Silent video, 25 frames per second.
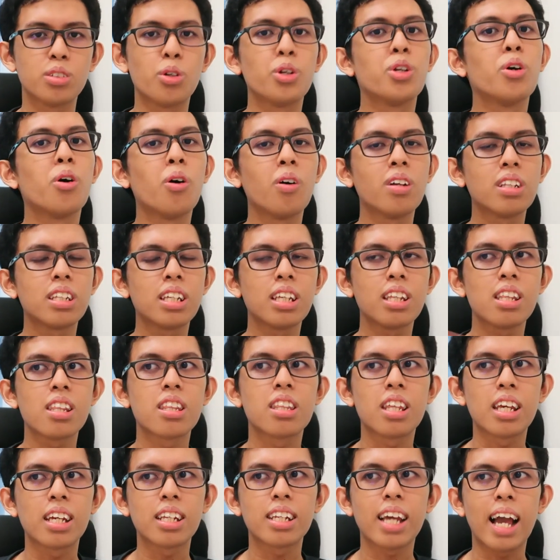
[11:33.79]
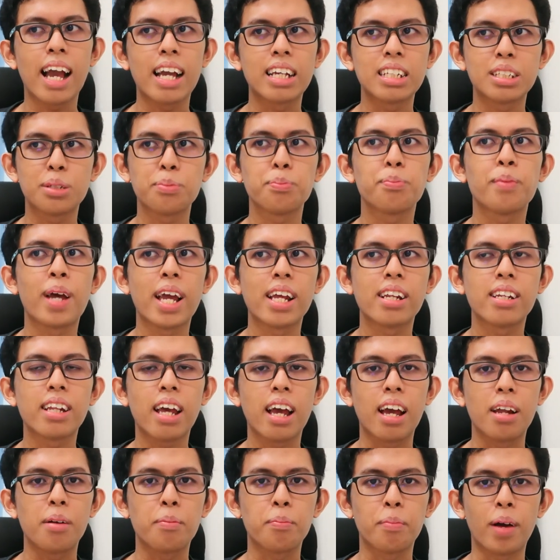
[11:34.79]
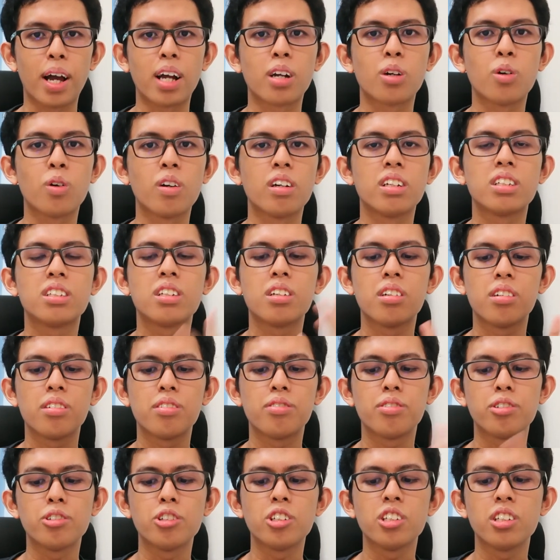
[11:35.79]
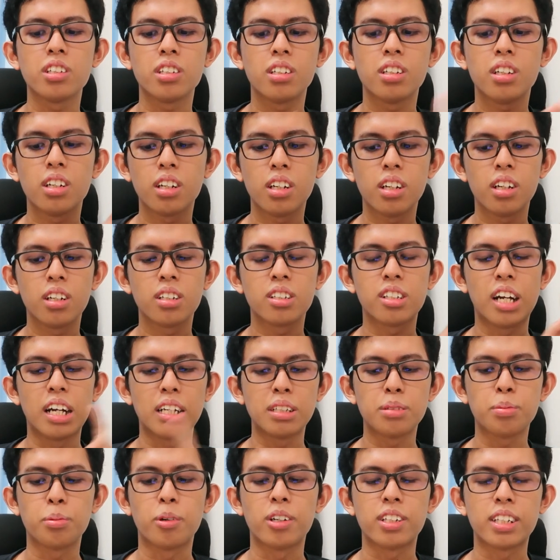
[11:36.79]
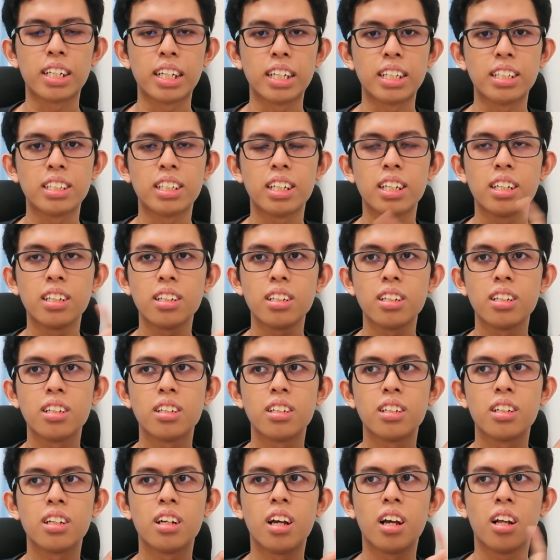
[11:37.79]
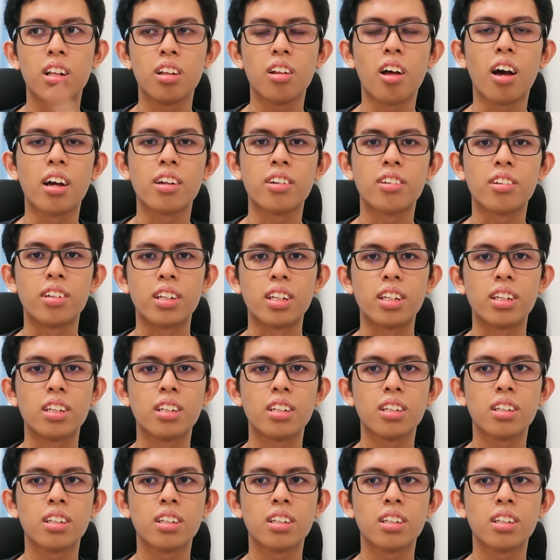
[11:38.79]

So the only thing that I spend at Pagoh is food, transportation, laundry.